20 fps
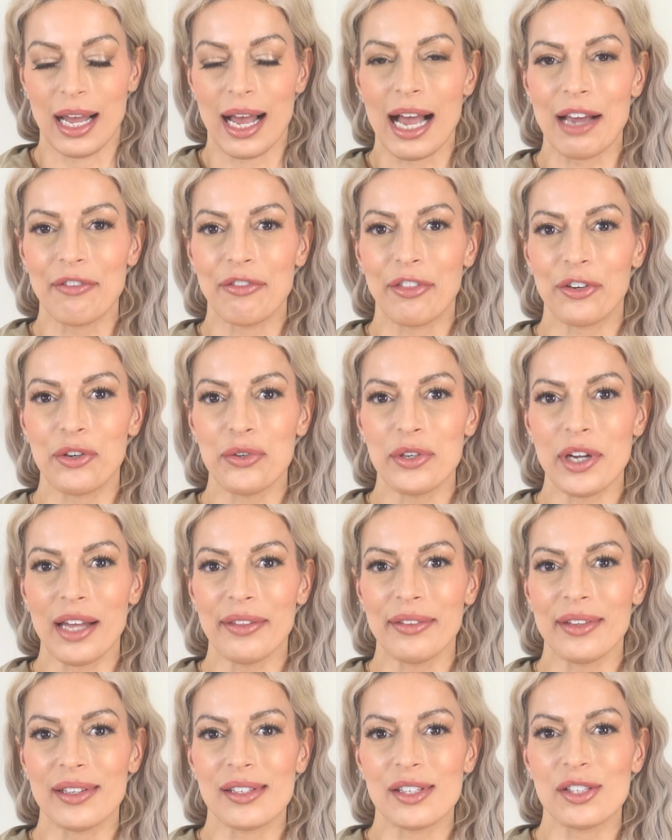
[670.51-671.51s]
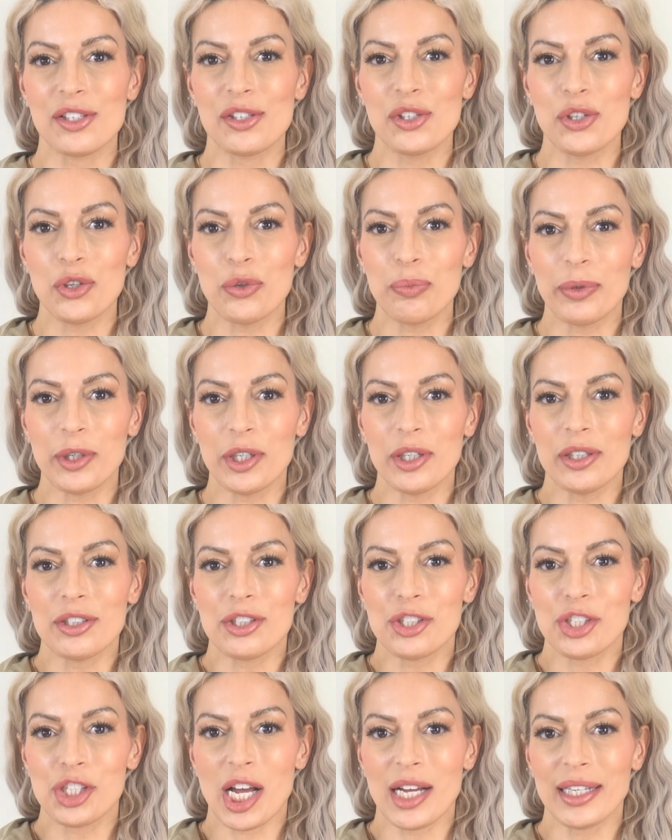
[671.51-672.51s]
I've thrown on this super
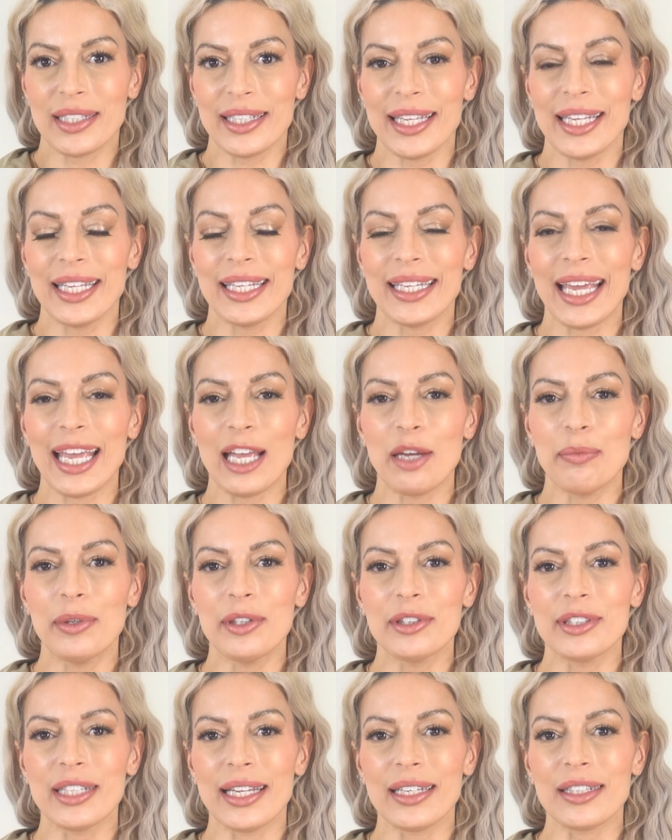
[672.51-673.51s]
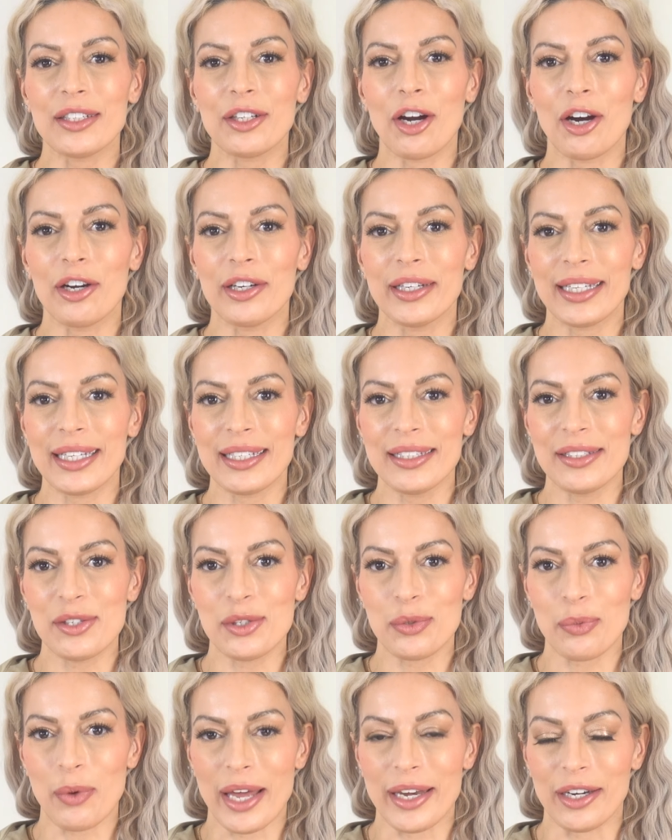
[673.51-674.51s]
chunky cable knit cardigan
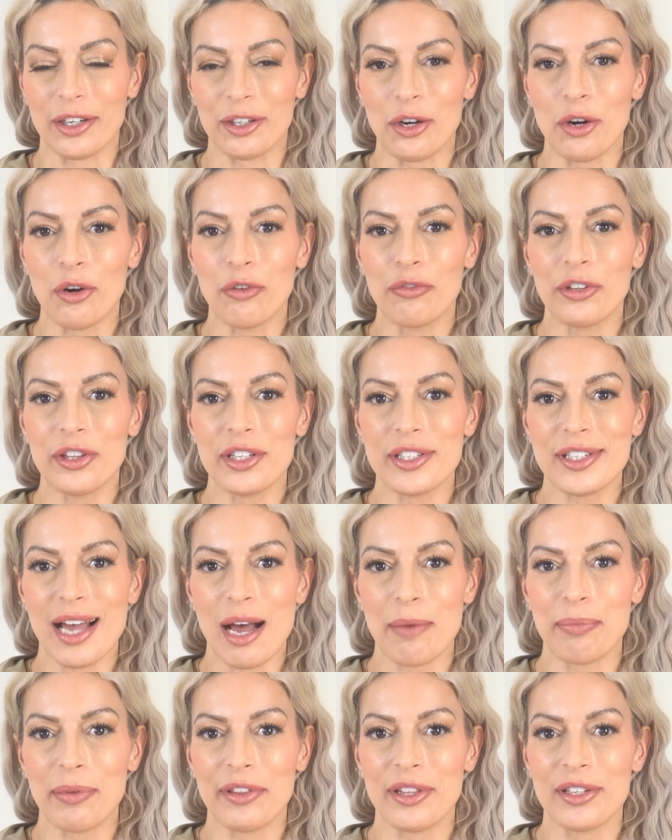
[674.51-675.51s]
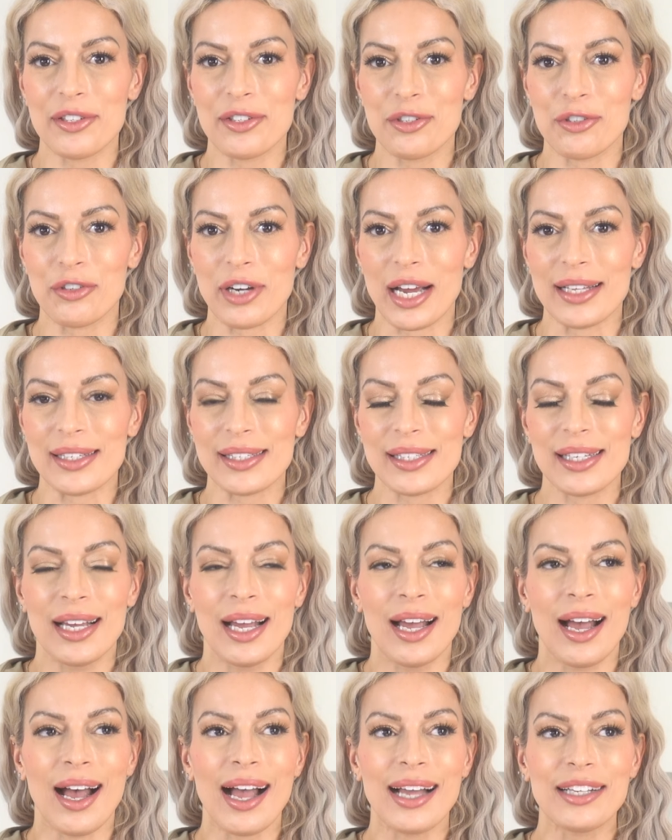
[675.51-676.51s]
sweater over the top of this dress.
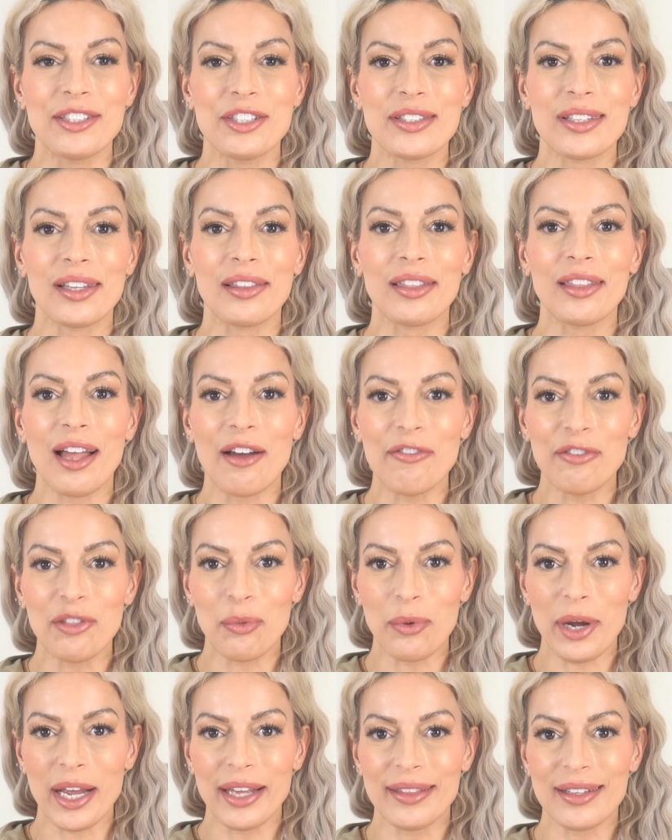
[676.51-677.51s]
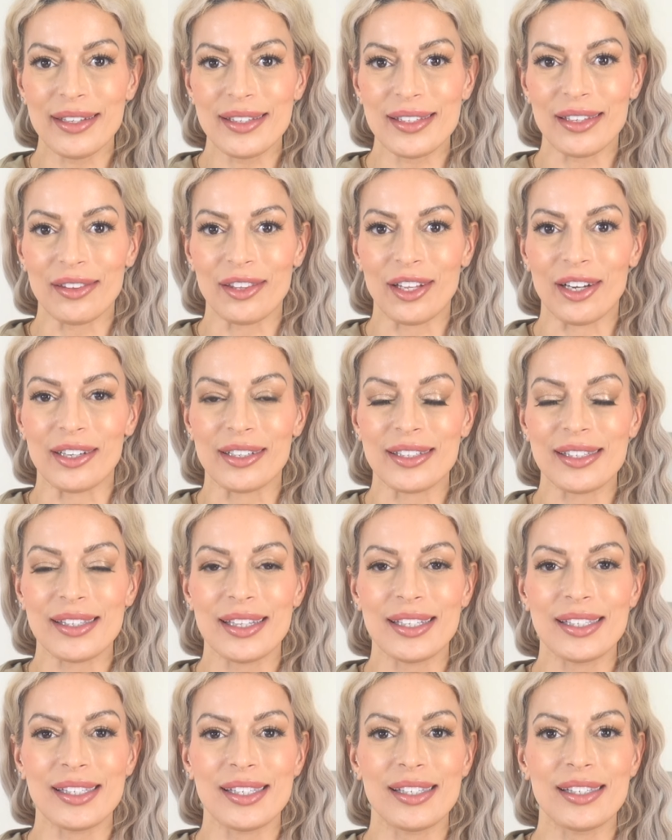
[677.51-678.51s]
I just love the way this looks.
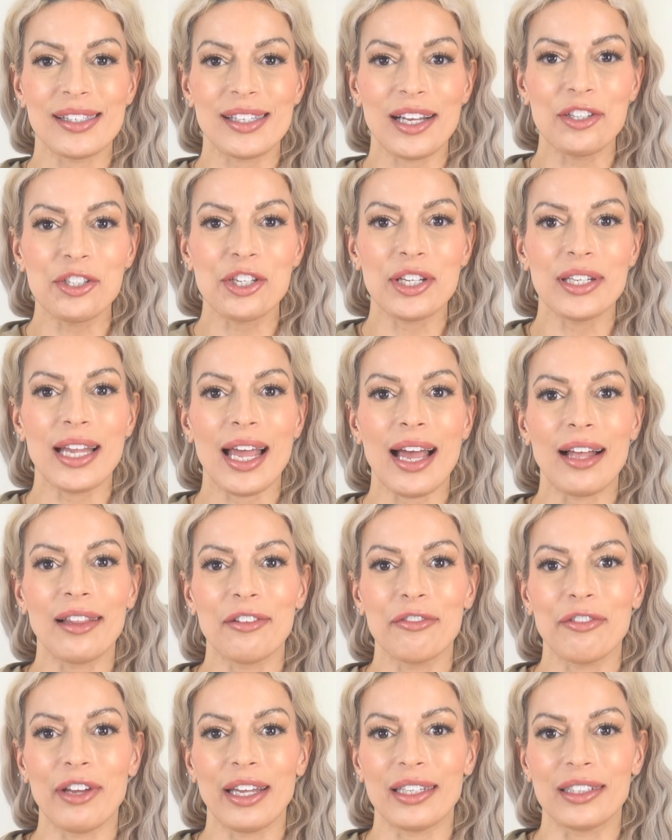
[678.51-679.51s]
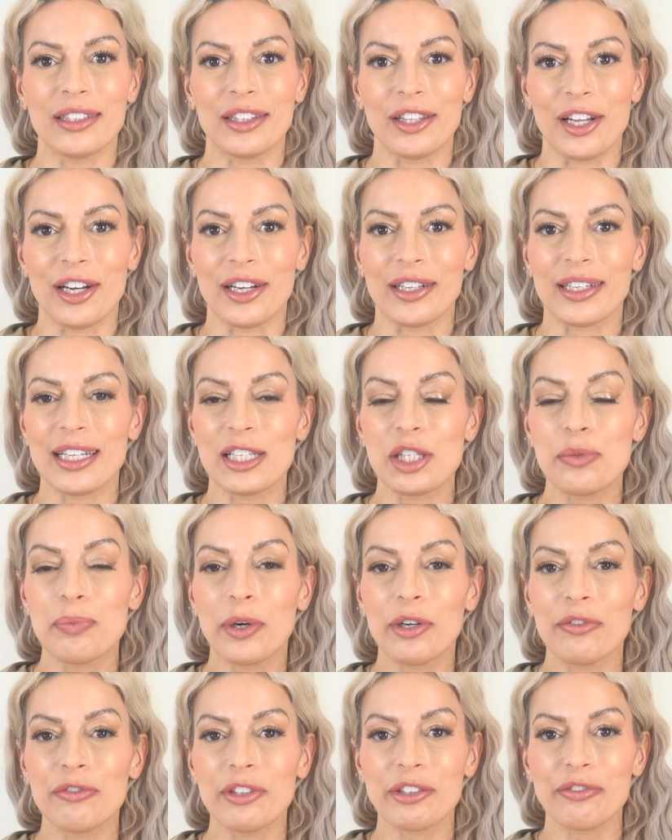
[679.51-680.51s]
This is such an elevated look. It's
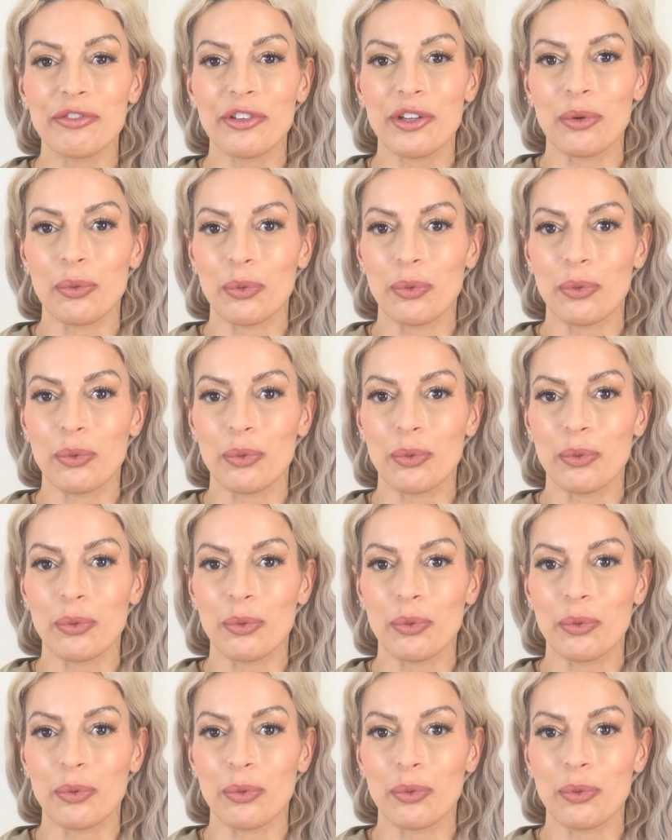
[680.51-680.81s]
perfect for the